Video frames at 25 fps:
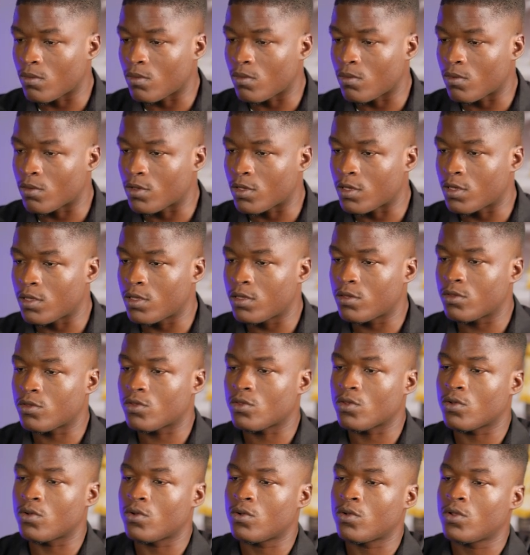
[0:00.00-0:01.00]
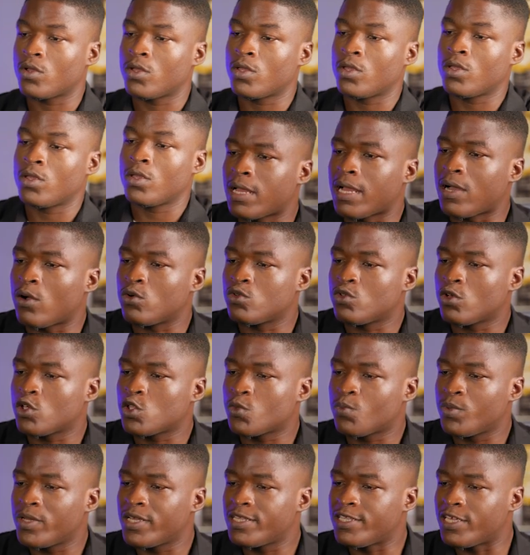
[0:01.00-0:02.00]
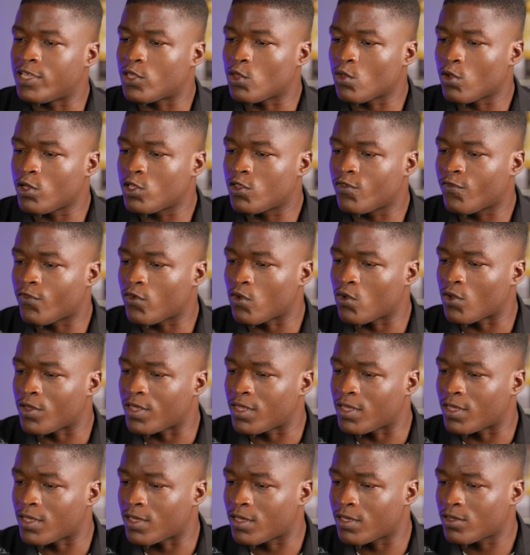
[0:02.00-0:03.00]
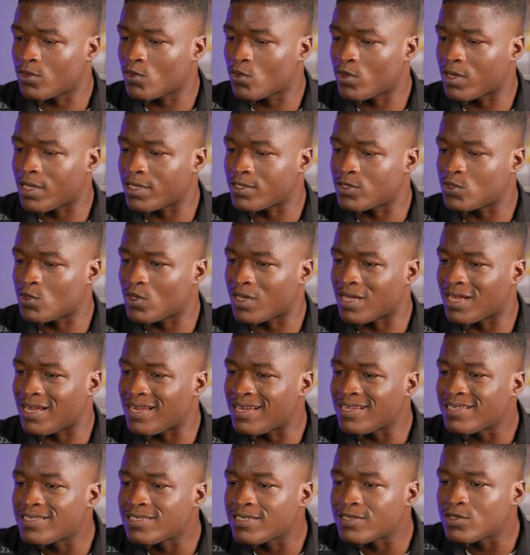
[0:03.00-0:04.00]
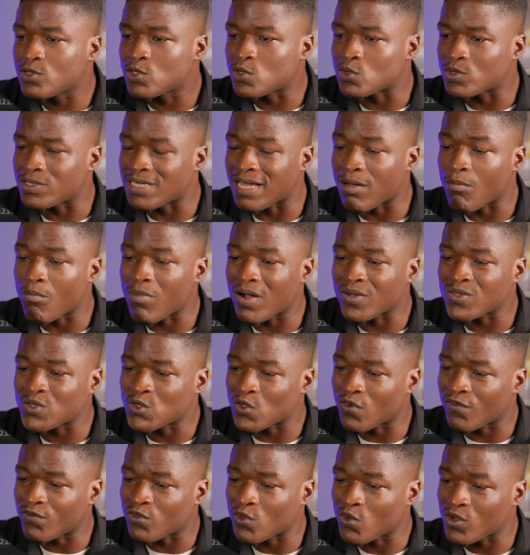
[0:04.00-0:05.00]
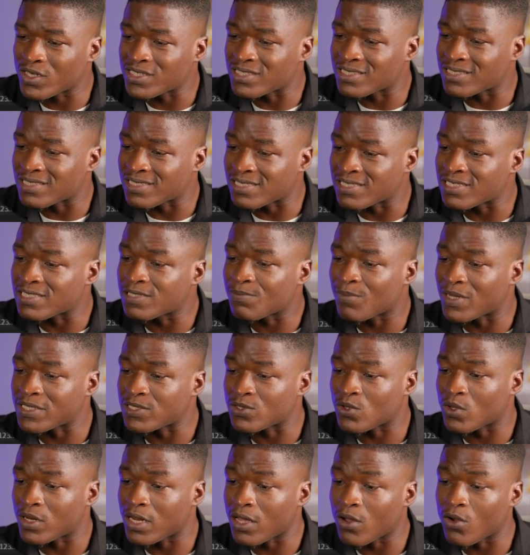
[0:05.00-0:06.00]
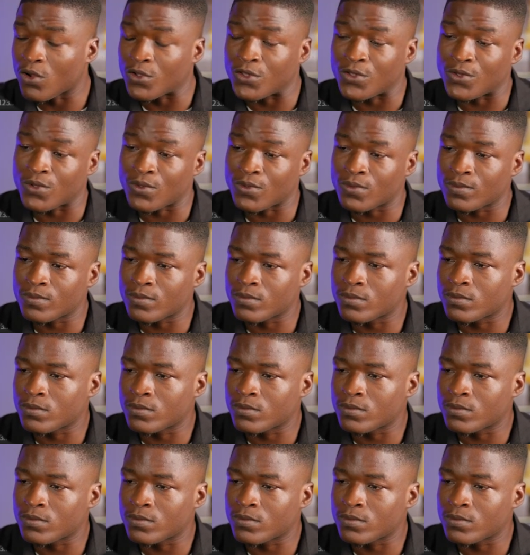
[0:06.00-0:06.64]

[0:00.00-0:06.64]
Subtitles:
Okay, so I will just play the noise floor here so that you can listen to the amount of noise in this particular audio.